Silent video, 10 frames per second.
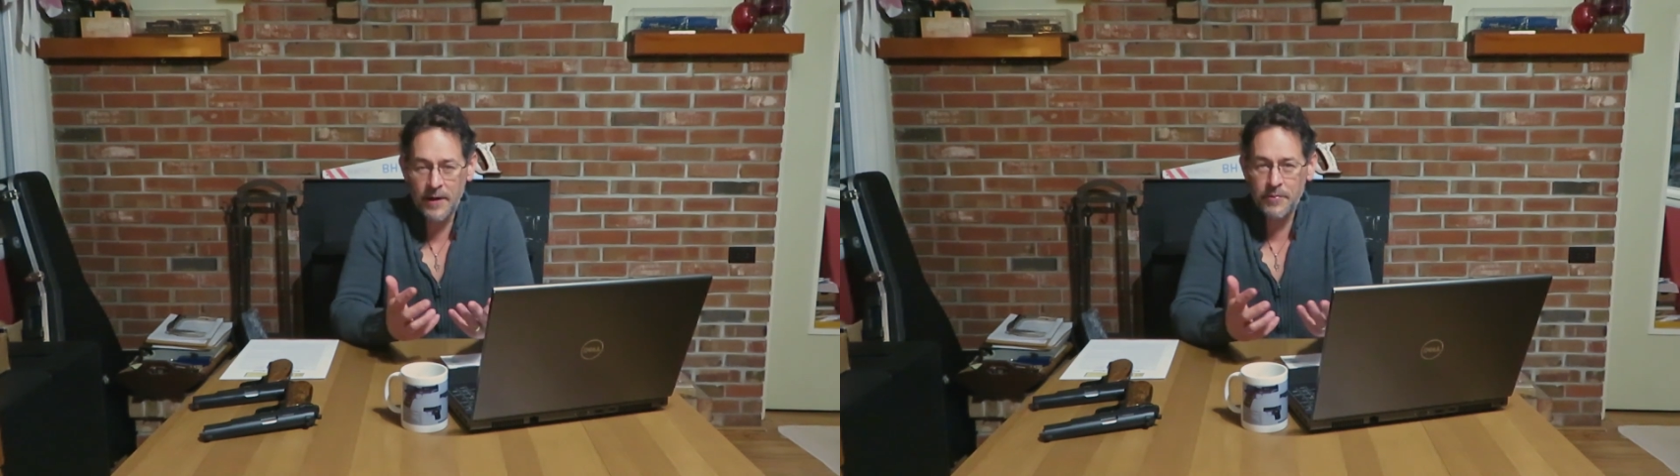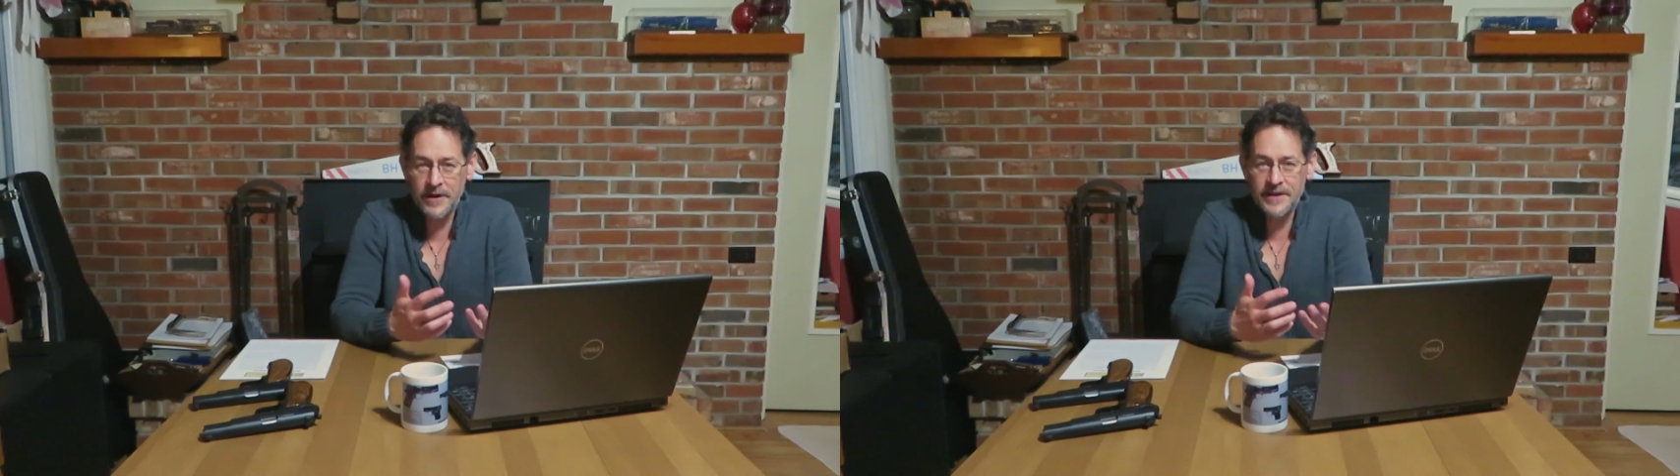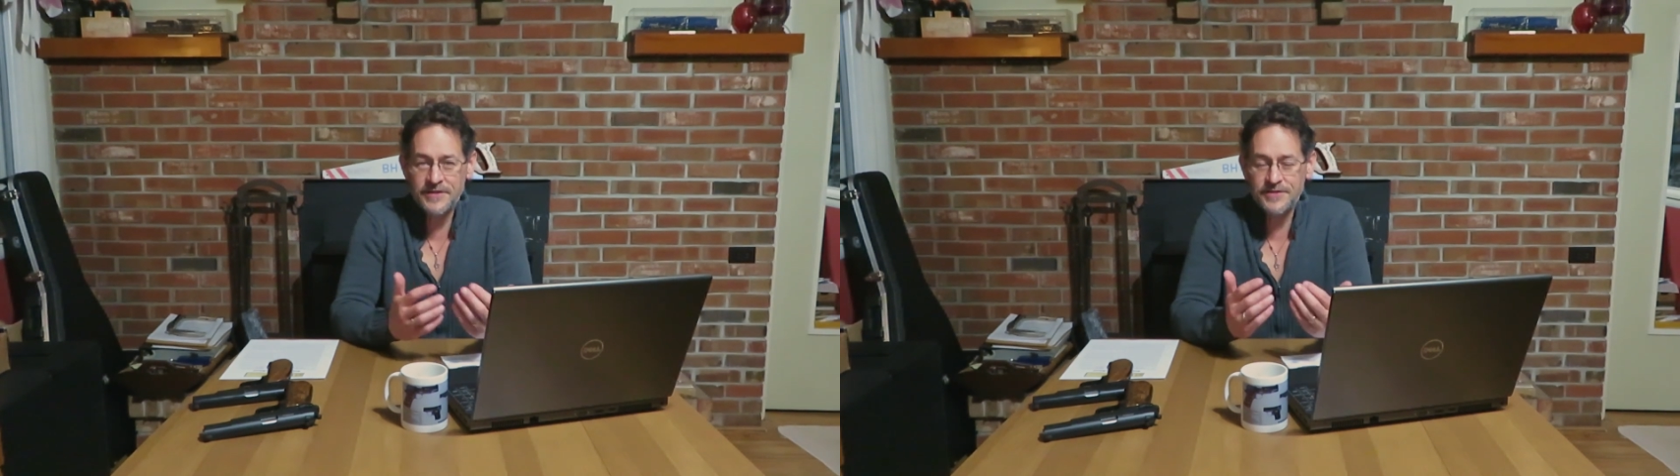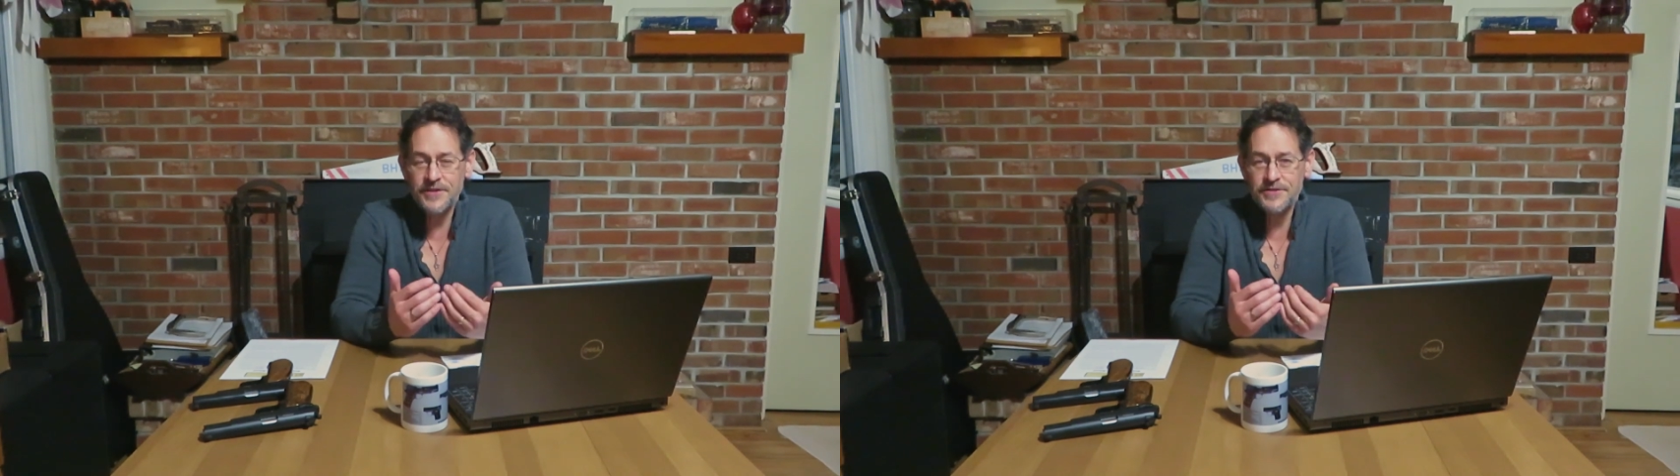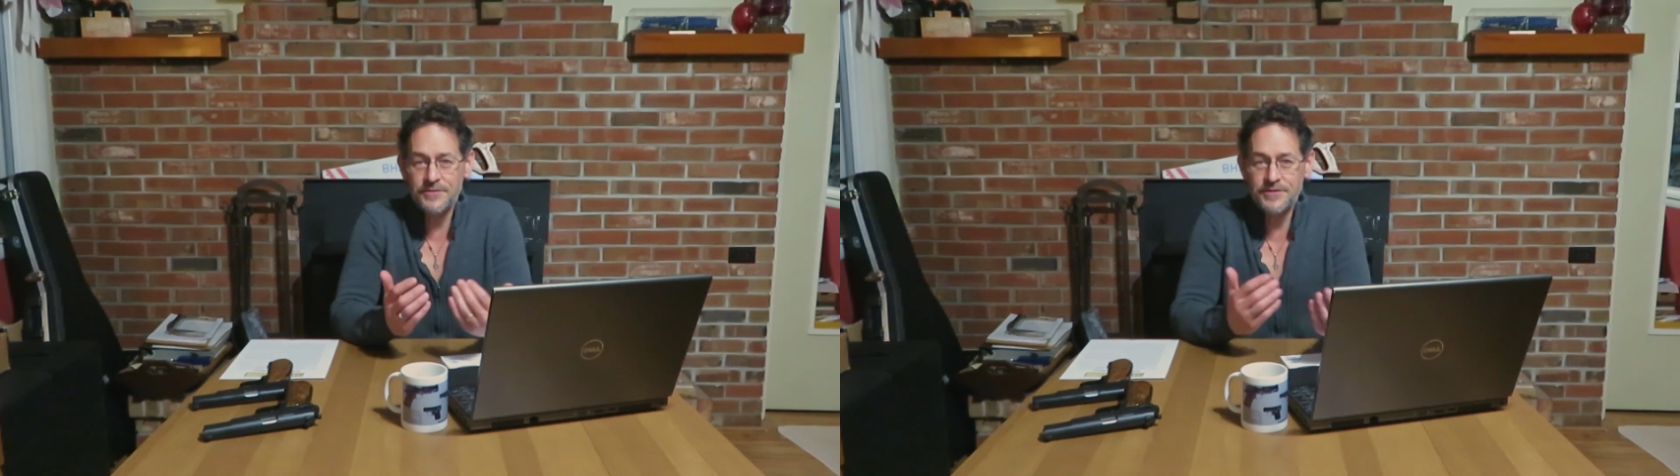operating
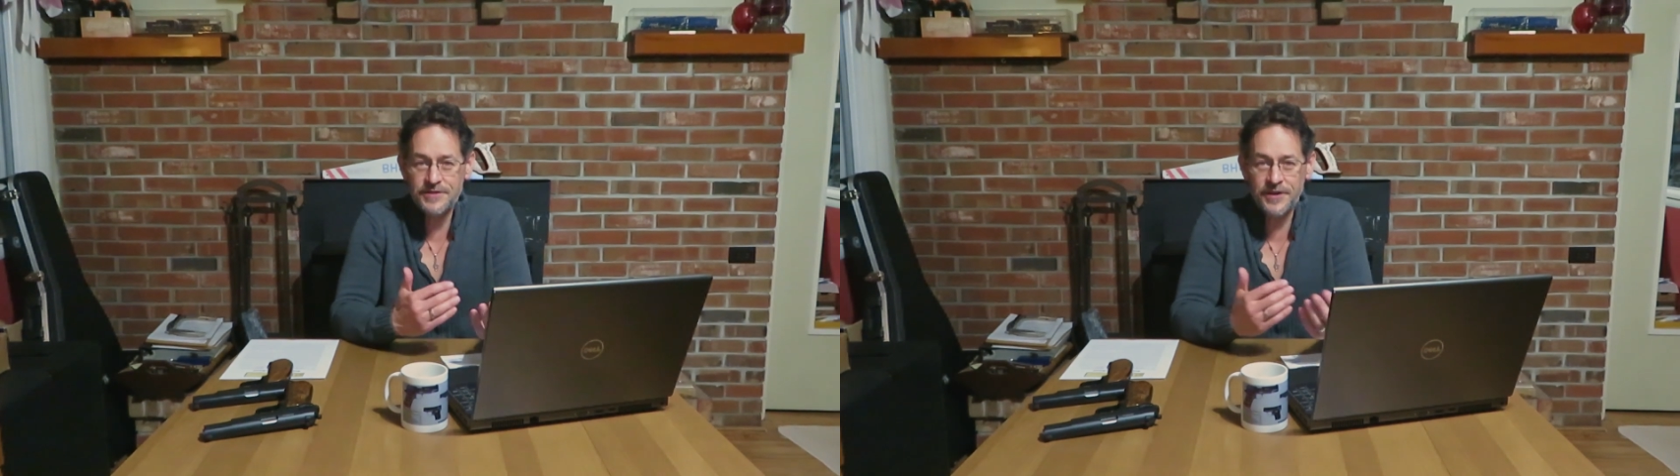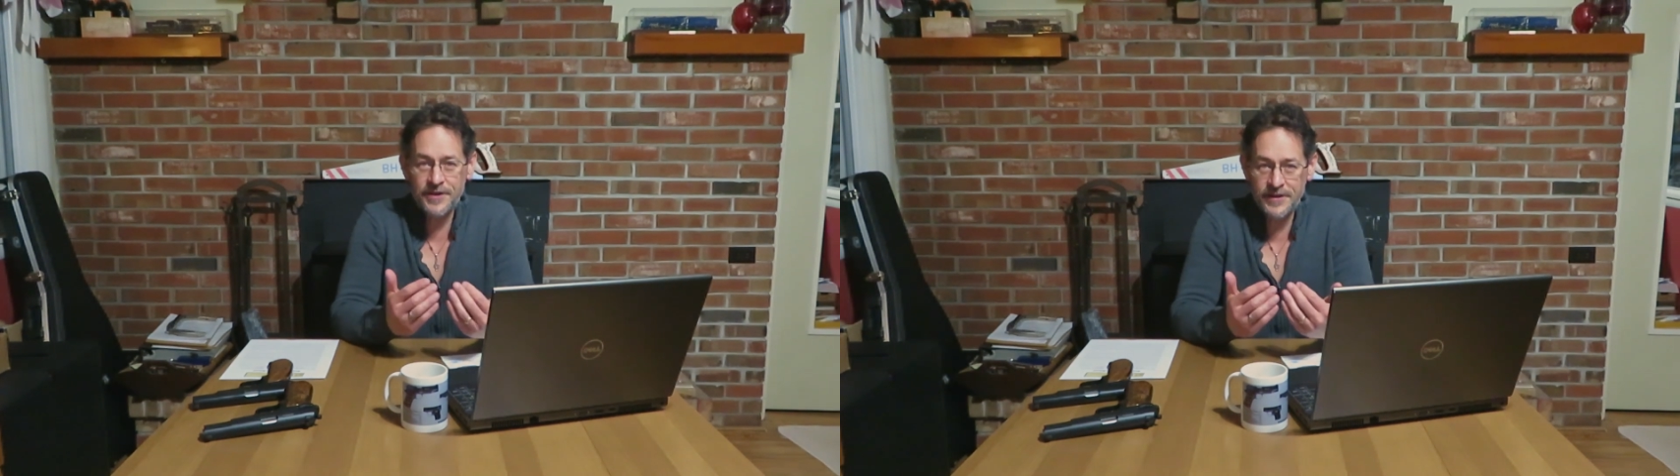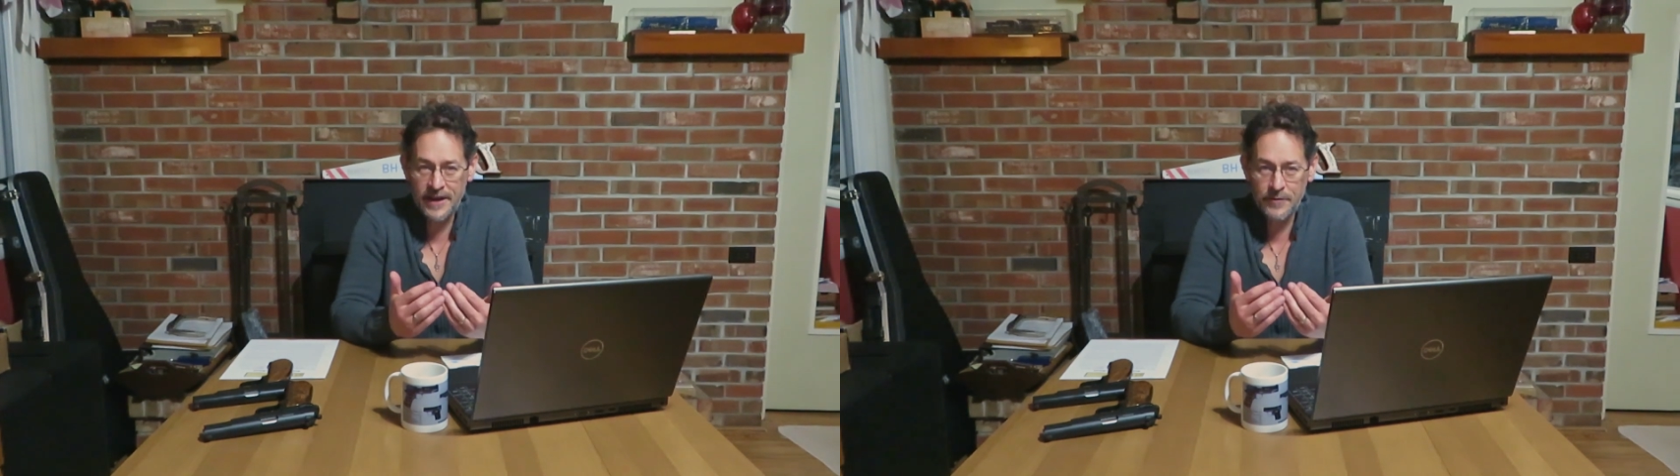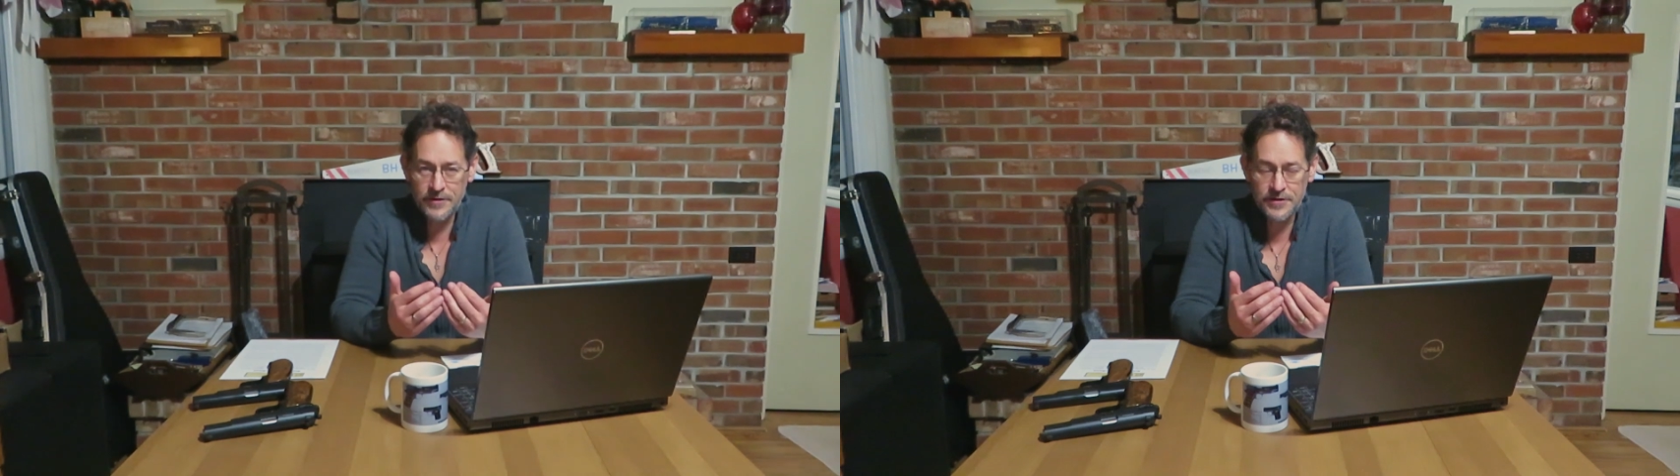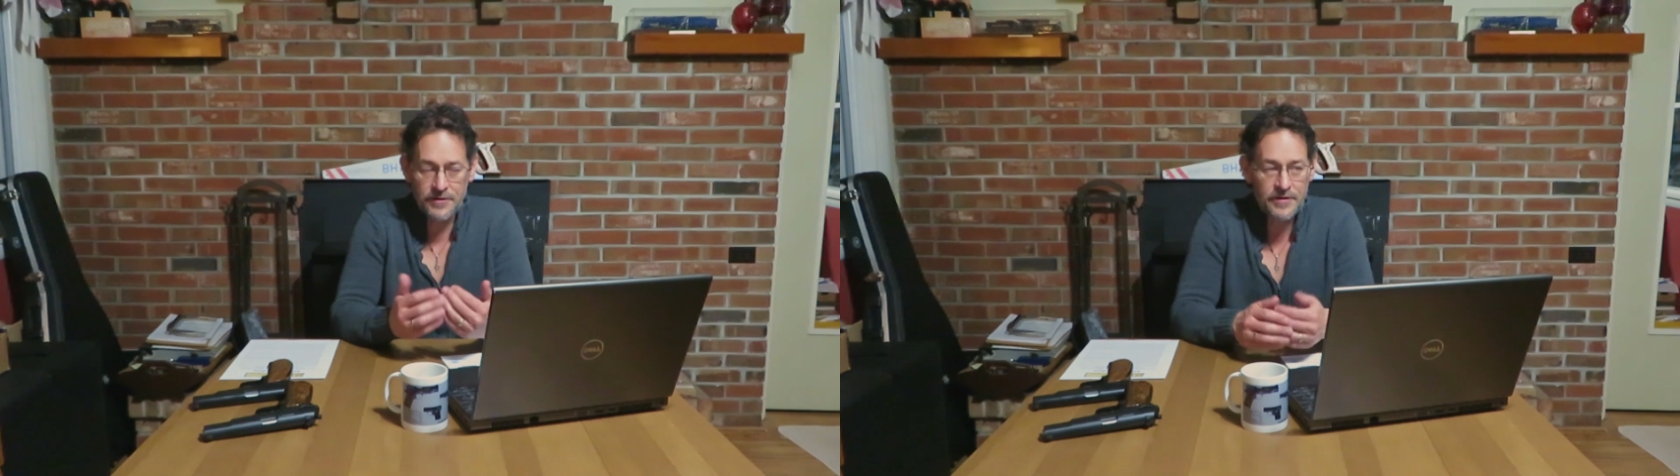system sear and
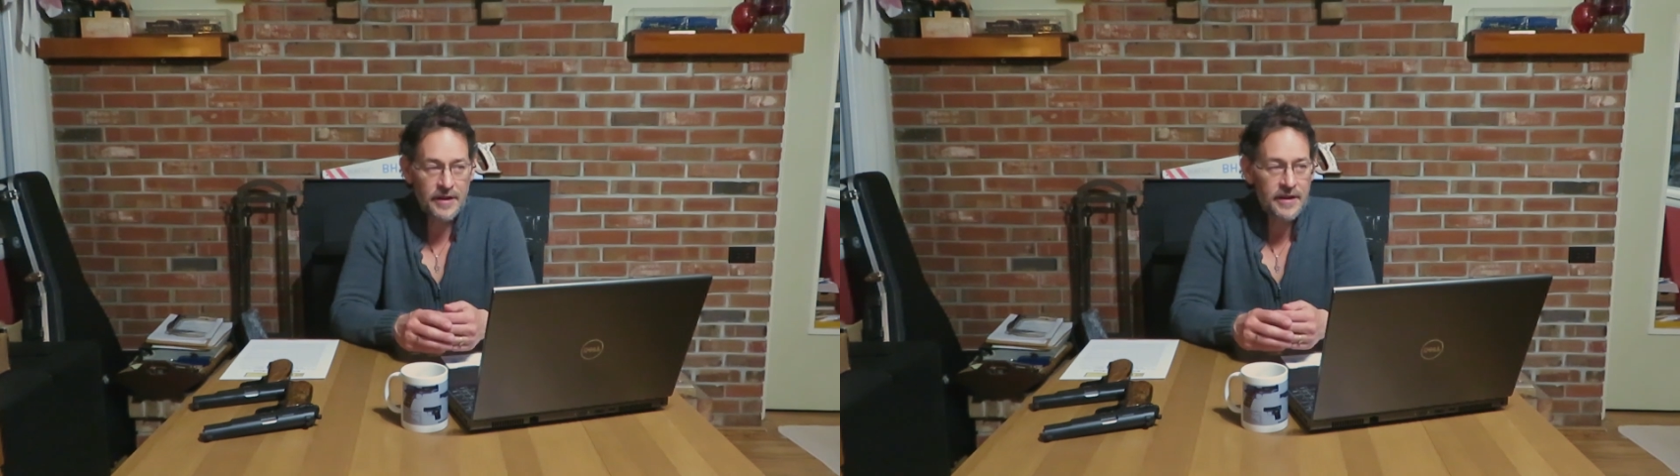hammer tooth.